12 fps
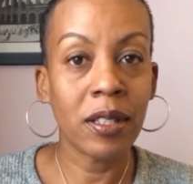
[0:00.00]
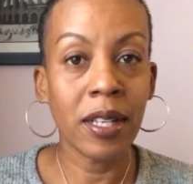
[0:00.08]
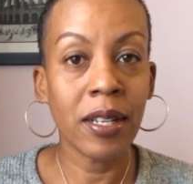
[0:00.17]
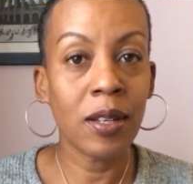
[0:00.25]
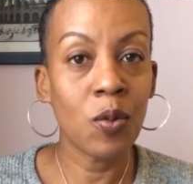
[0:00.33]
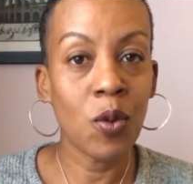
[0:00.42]

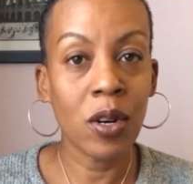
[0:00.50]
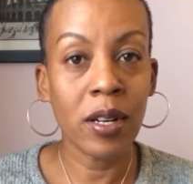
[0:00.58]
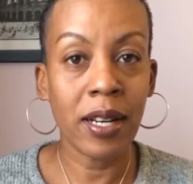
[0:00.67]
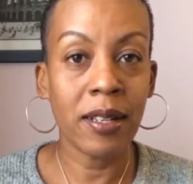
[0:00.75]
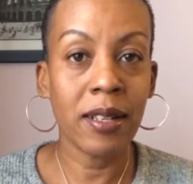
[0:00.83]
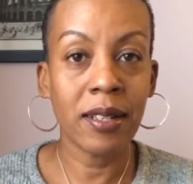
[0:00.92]
They're the one
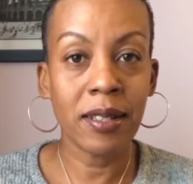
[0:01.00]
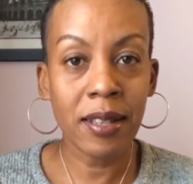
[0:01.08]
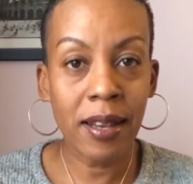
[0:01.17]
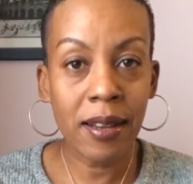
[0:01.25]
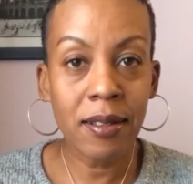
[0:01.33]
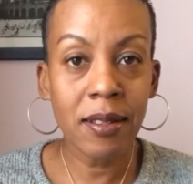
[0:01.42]
that
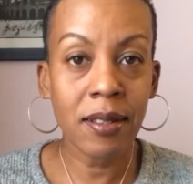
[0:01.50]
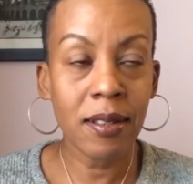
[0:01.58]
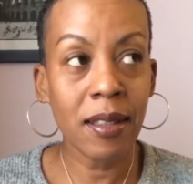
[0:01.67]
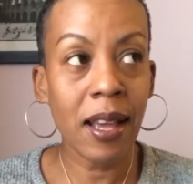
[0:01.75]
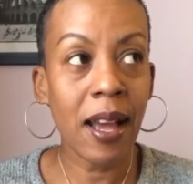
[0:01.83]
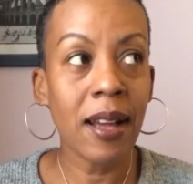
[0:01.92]
dictate
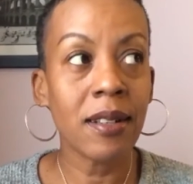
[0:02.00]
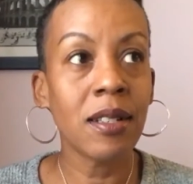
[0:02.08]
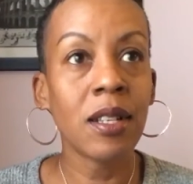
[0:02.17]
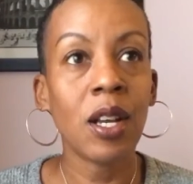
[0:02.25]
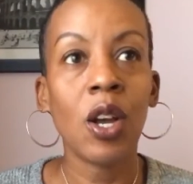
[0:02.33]
that,